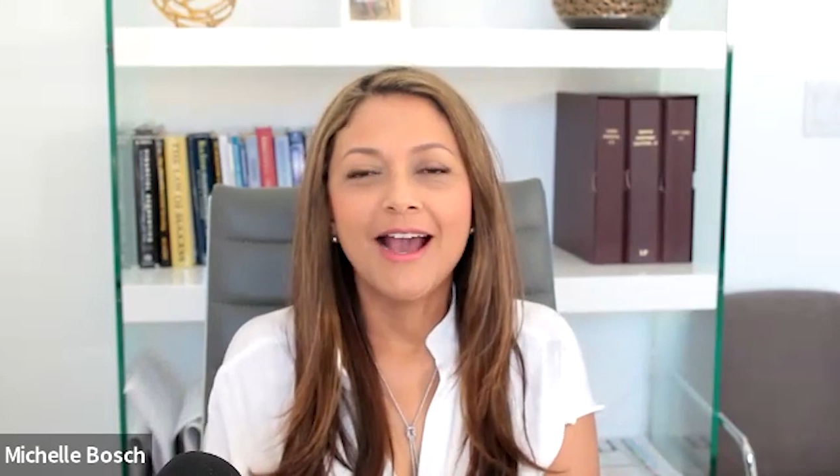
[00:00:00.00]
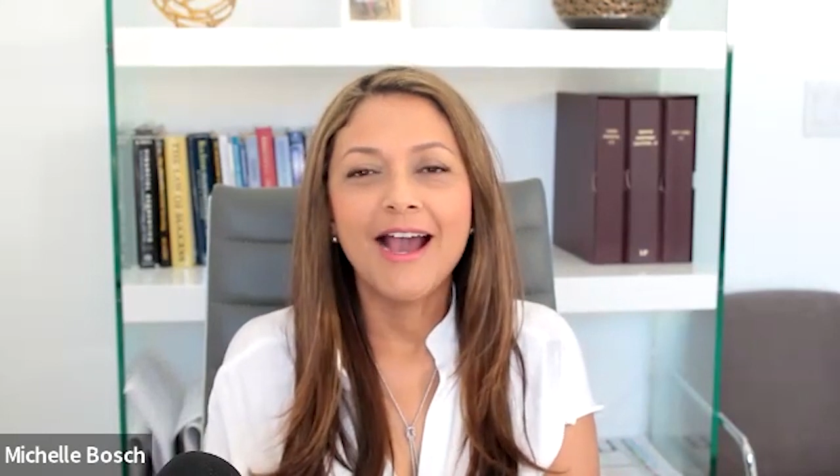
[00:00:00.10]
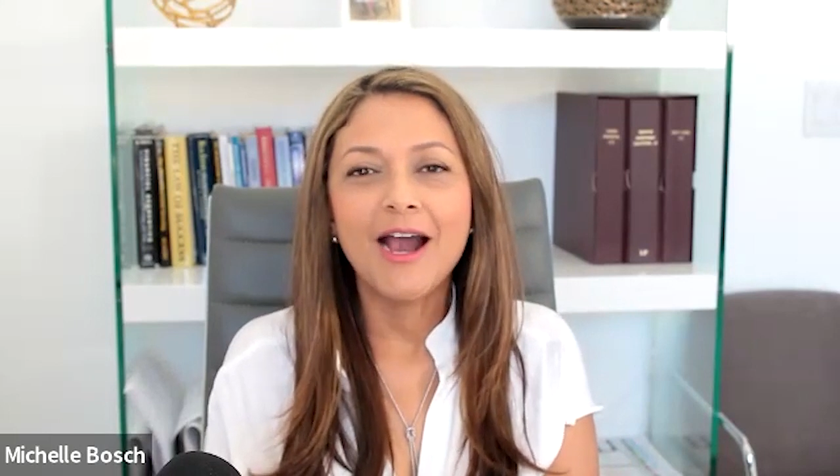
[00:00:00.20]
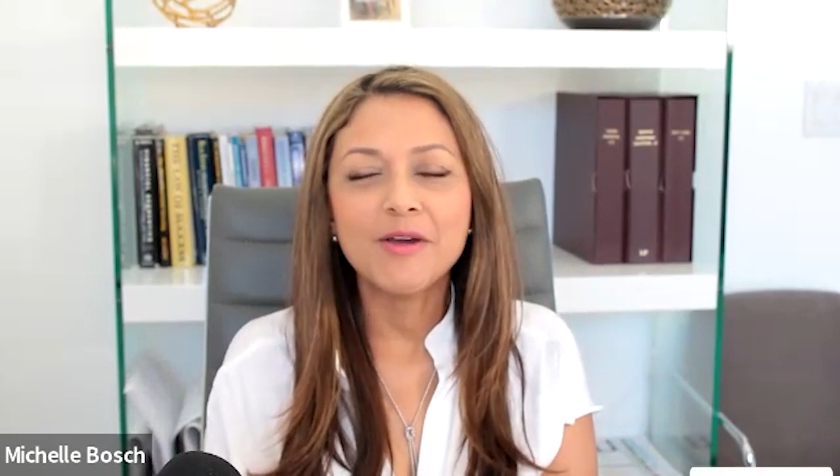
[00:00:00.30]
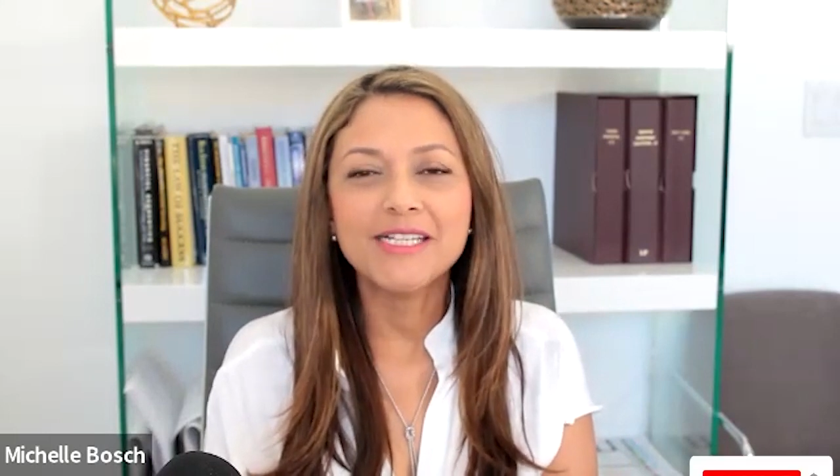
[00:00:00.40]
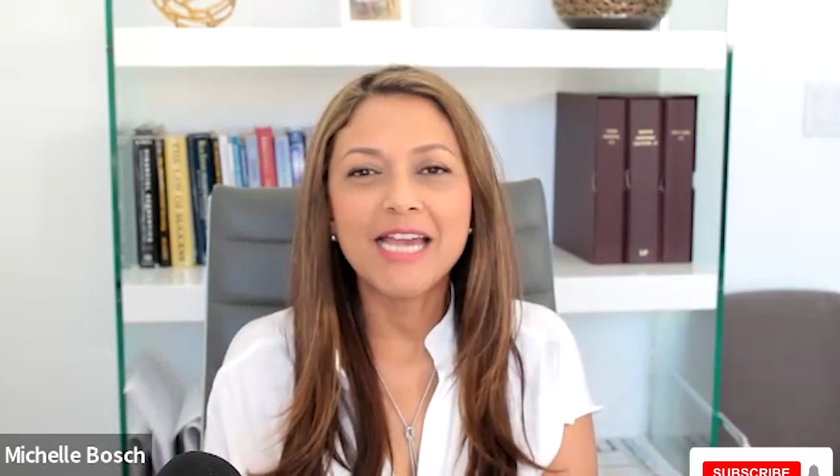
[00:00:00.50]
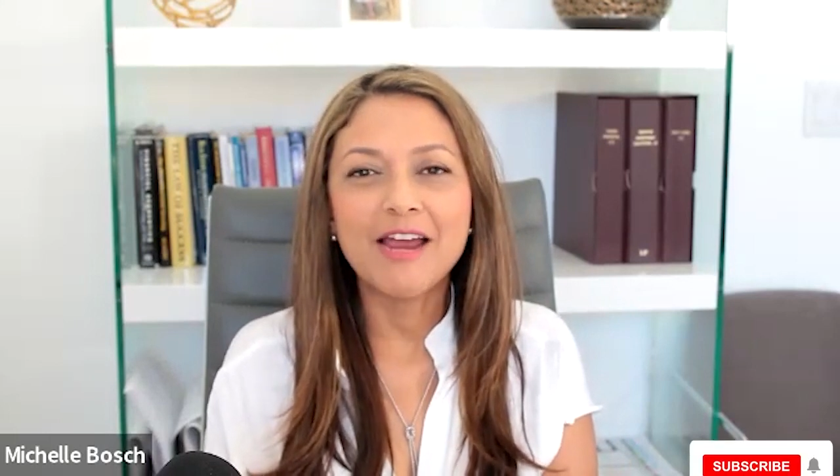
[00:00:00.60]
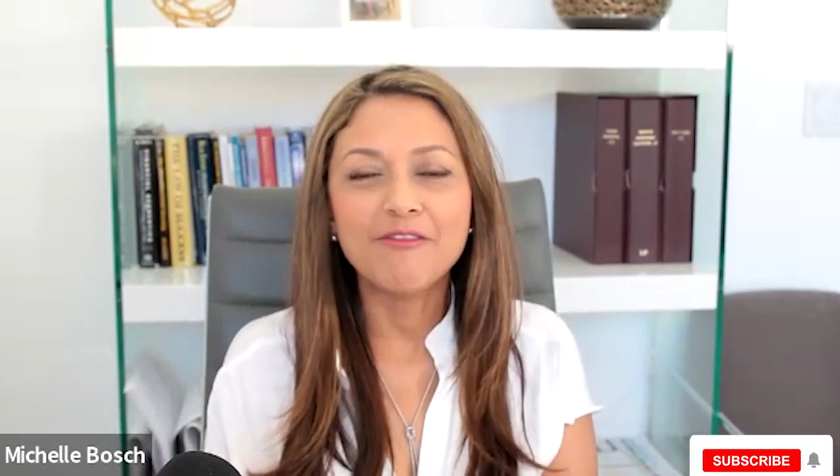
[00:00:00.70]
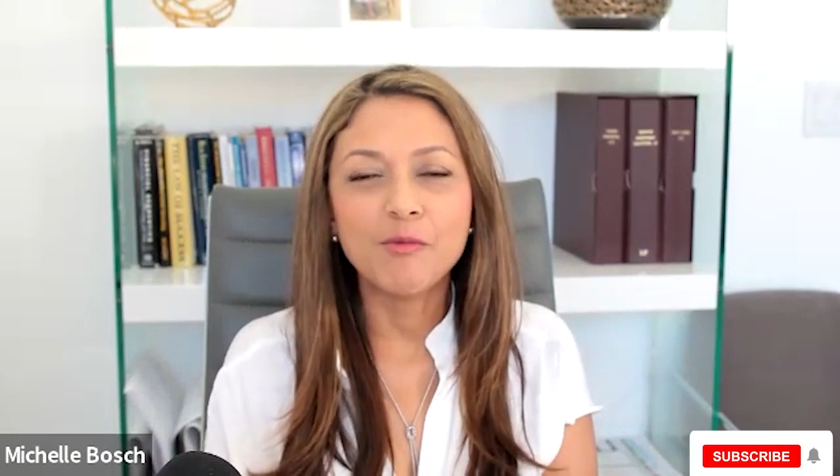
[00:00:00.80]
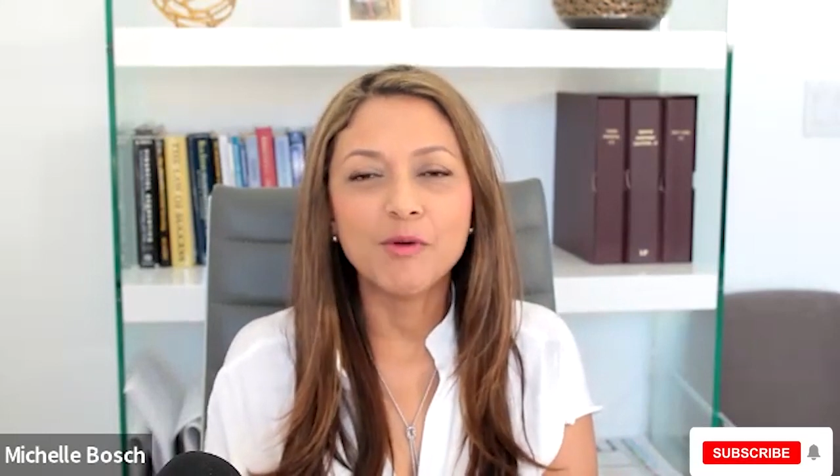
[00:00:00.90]
How is
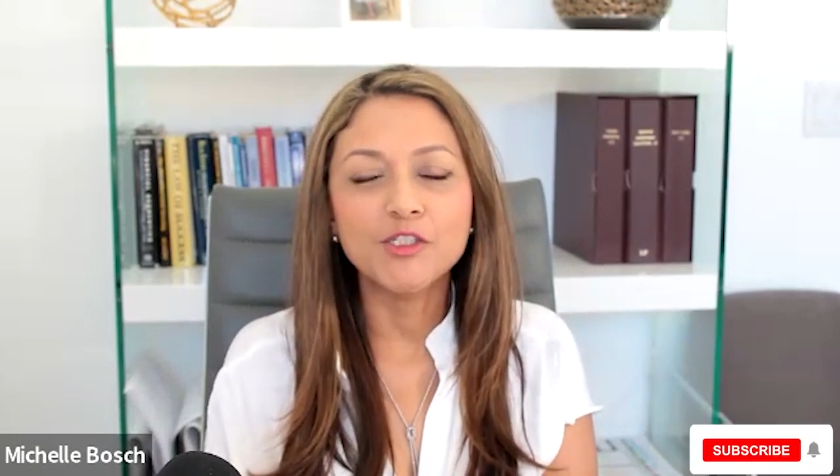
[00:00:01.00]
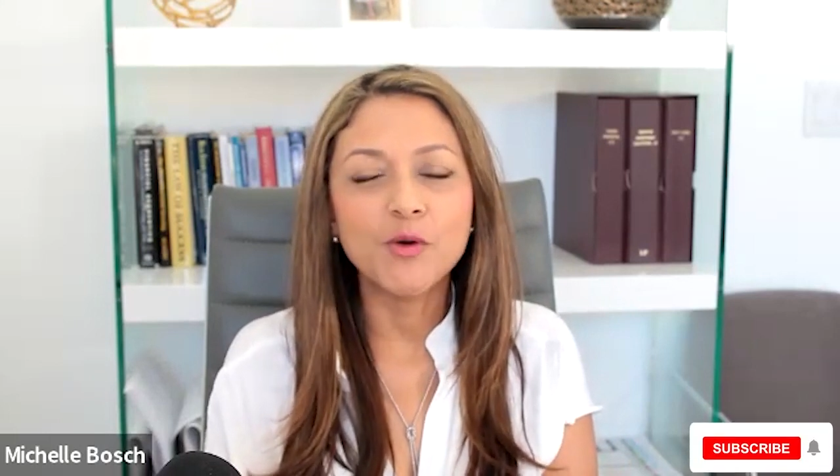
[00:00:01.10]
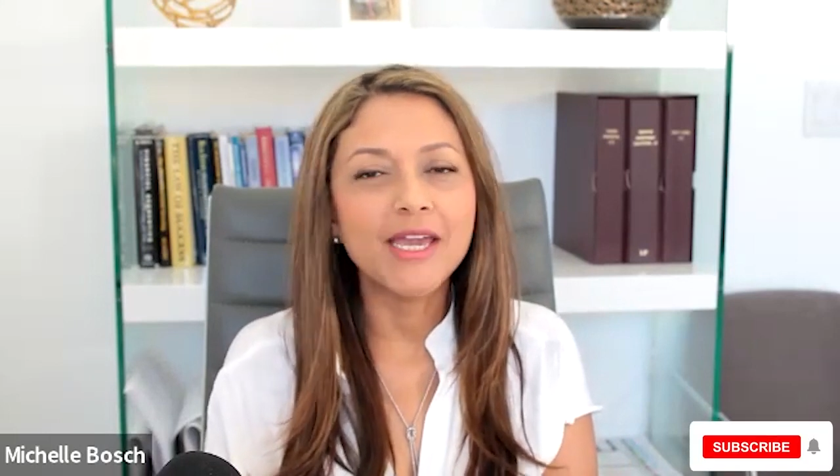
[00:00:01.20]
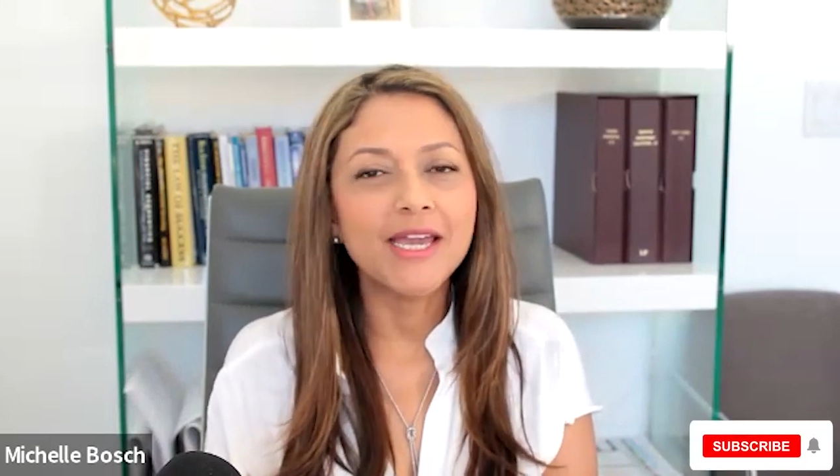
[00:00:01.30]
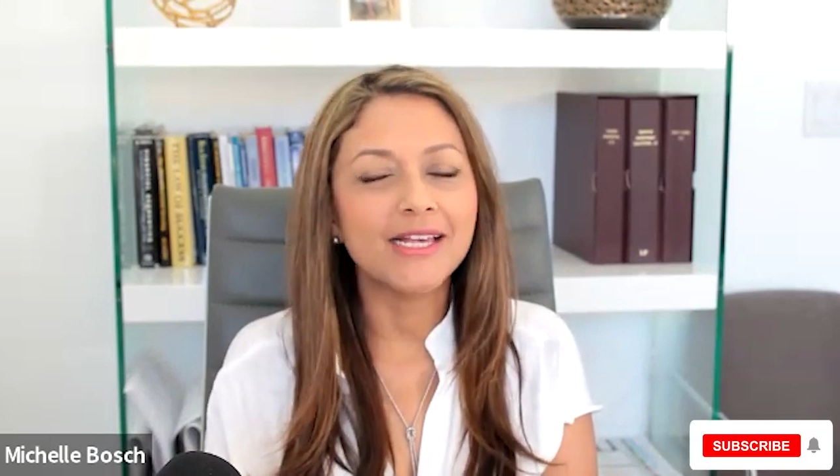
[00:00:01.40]
everyone doing?